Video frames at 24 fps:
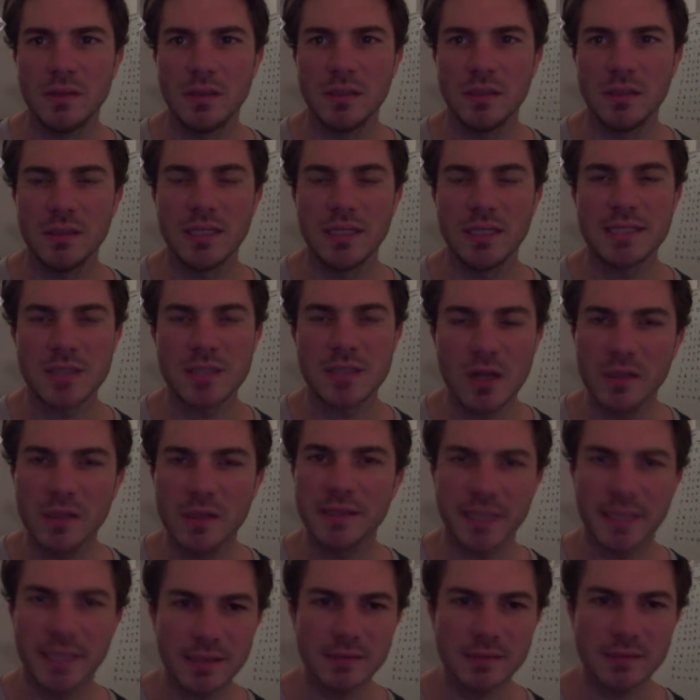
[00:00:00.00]
Let's call it
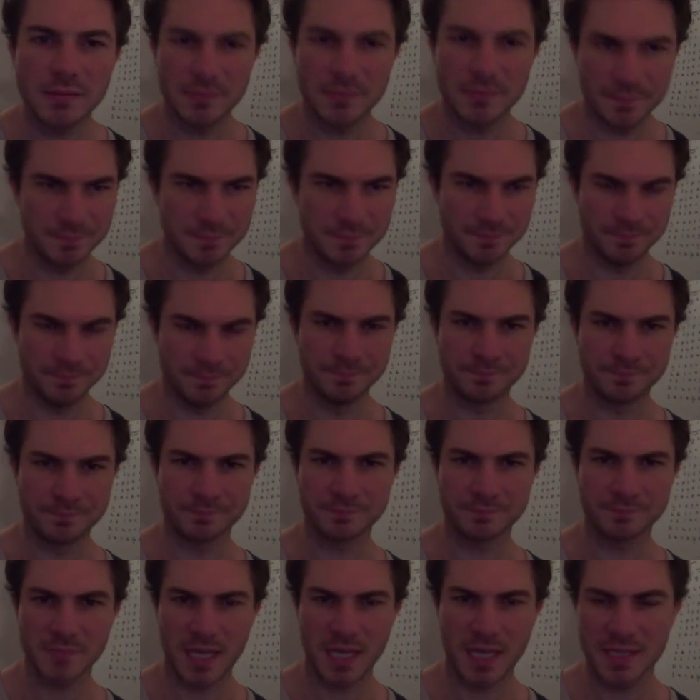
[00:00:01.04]
there.
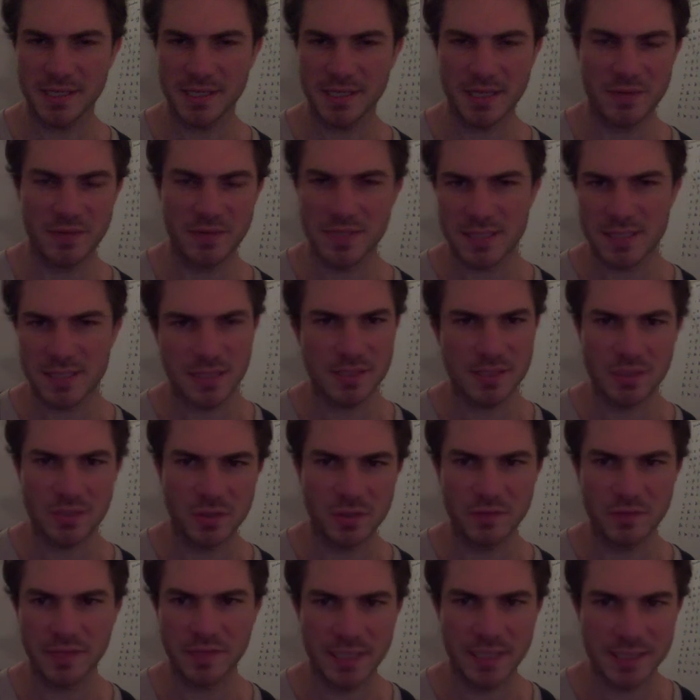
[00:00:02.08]
I think that was a sort
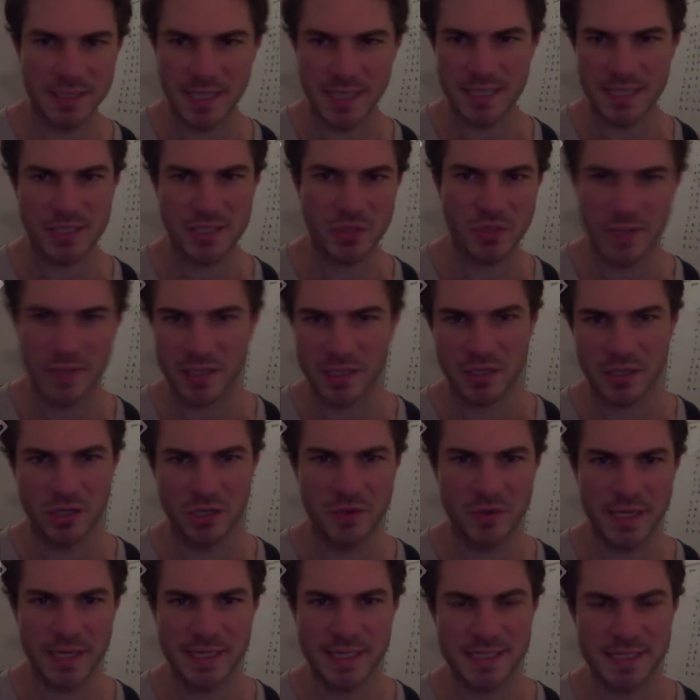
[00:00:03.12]
of like nice, quick,
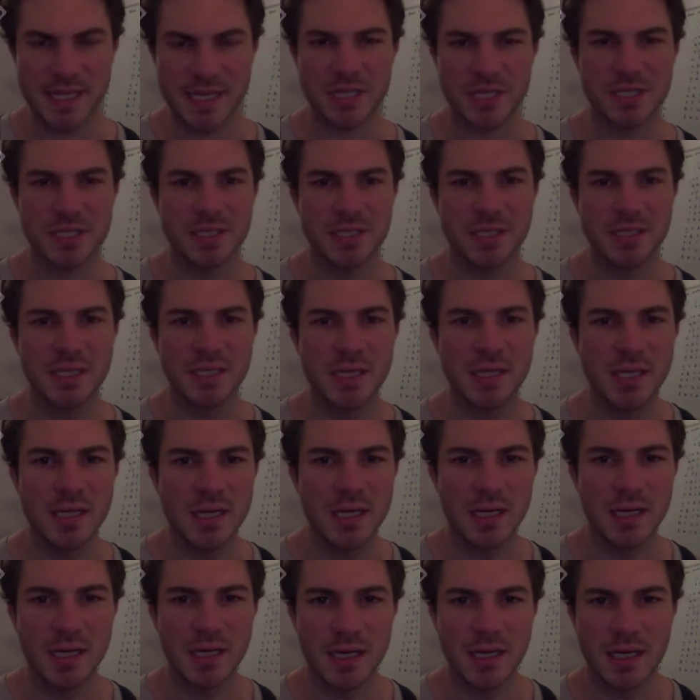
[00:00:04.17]
gritty session.
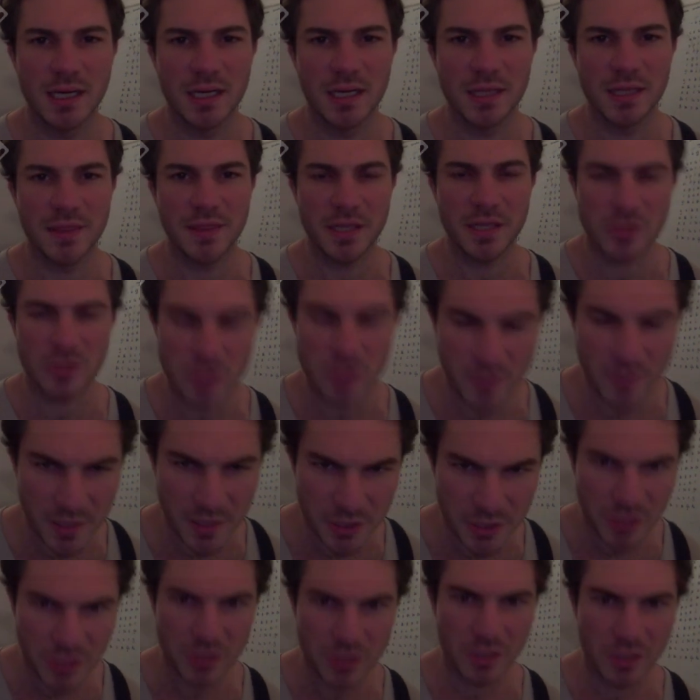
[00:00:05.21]
Thank you so
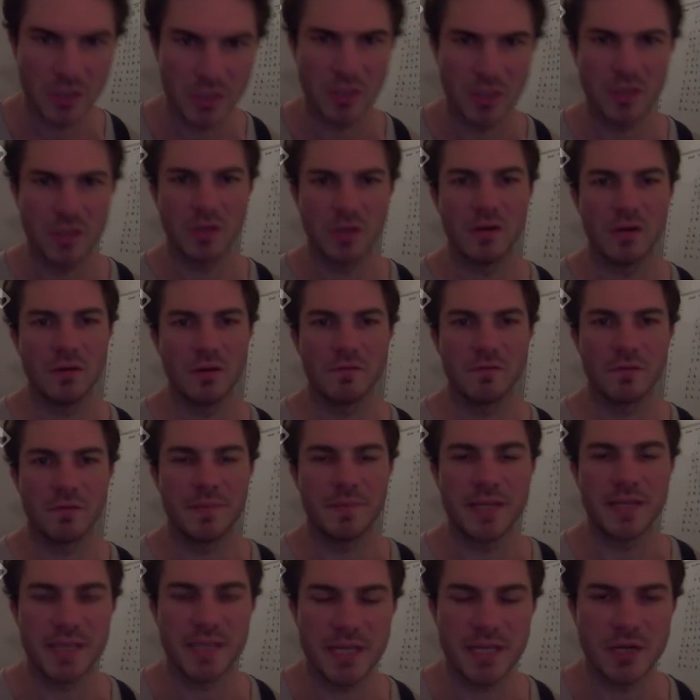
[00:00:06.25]
much for
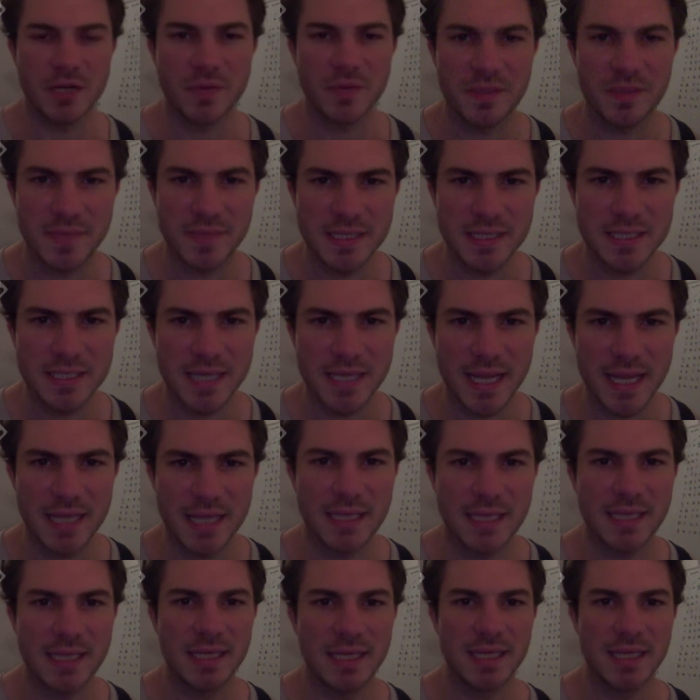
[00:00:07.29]
being here with me today.